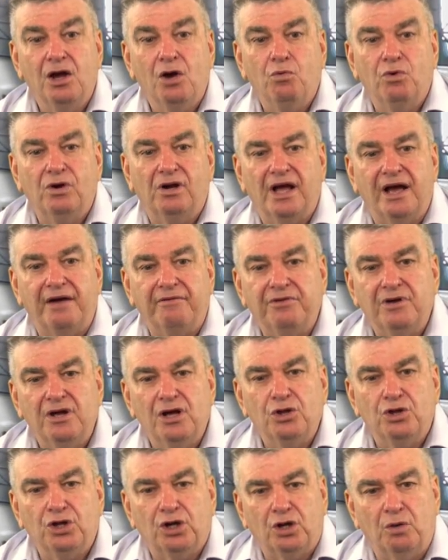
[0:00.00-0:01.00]
We'll have
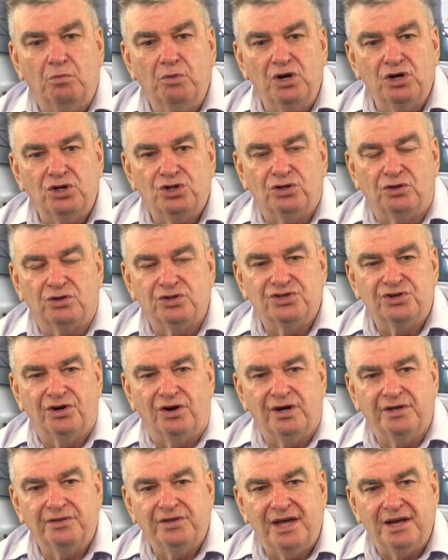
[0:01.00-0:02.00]
the commercial
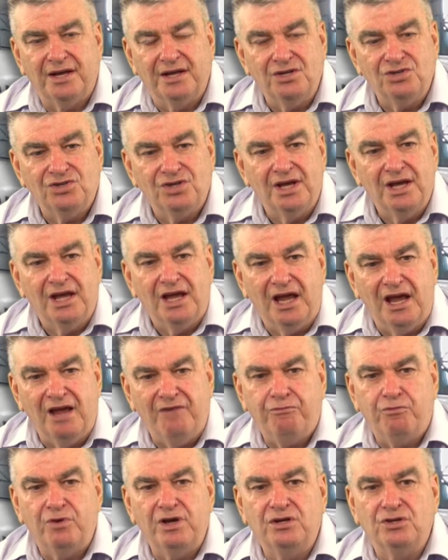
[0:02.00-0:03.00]
side. That is,
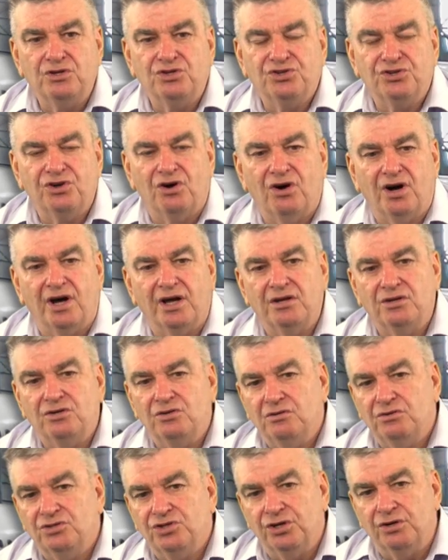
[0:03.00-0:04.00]
if we decide
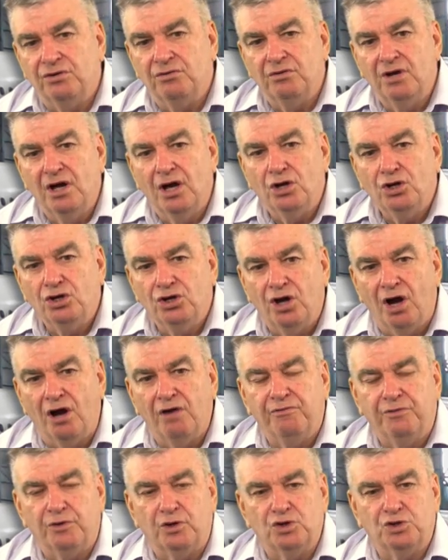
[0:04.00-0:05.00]
to go
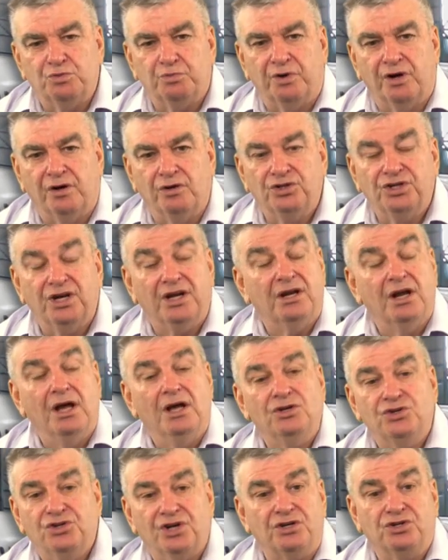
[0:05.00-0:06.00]
for this project,
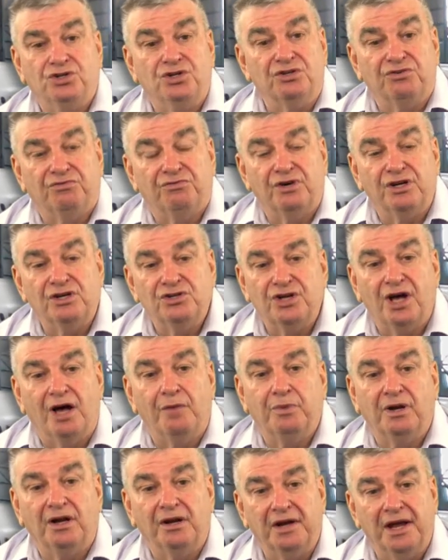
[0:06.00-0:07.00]
such as, for
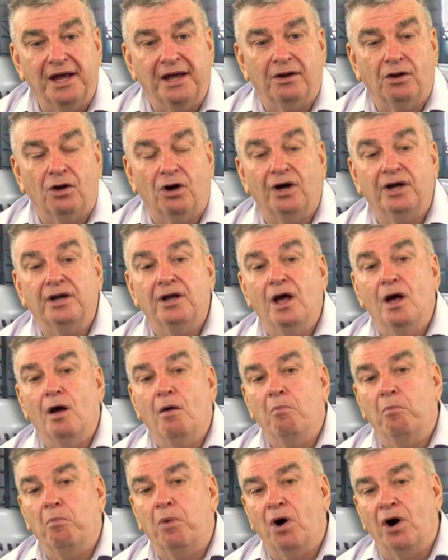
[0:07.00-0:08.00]
example, an airline
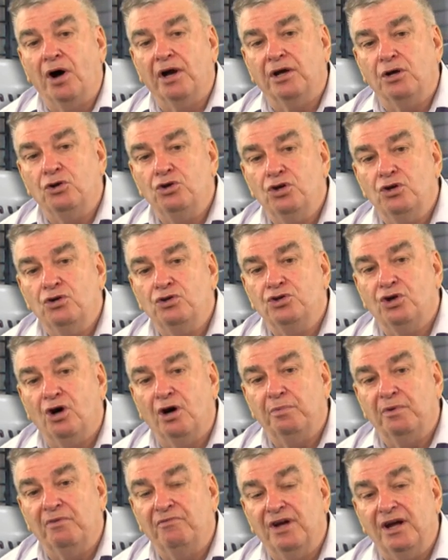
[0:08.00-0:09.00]
buying a new
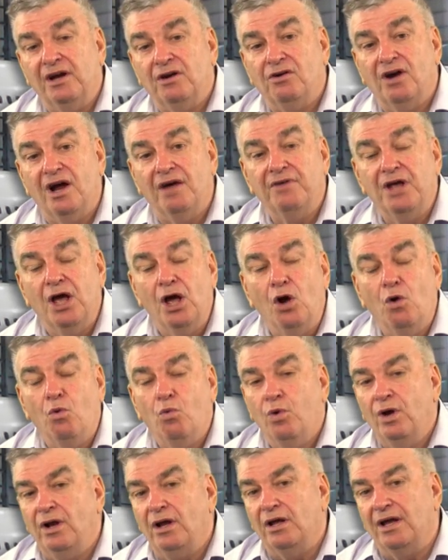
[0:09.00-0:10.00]
type of aircraft,
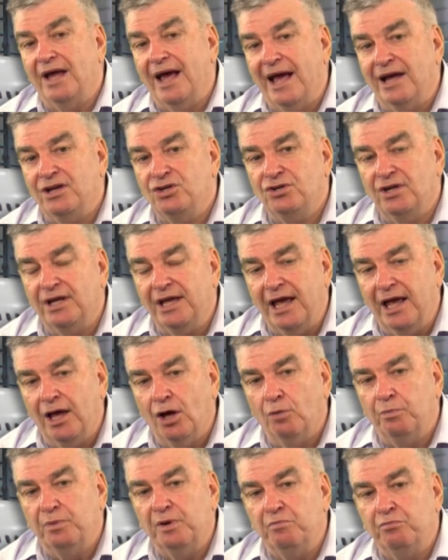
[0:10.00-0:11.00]
will it actually
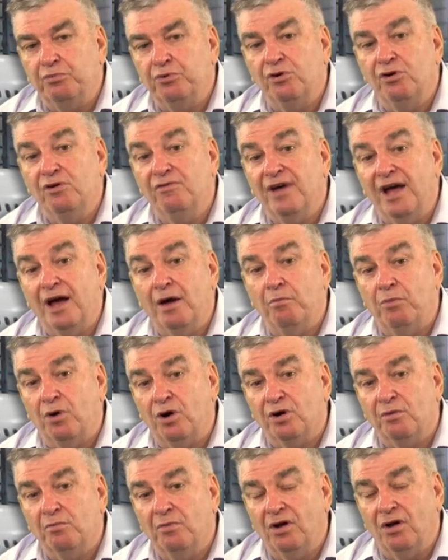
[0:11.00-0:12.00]
help improve our
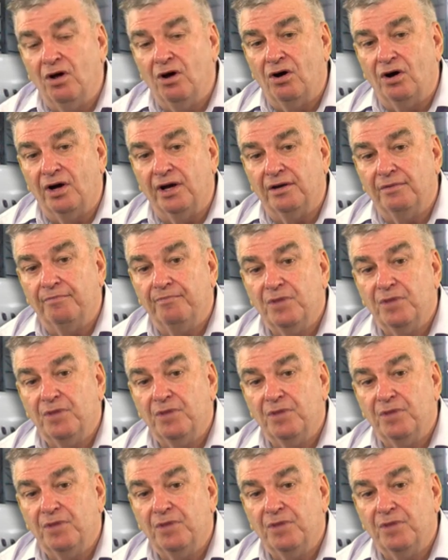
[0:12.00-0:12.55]
bottom line?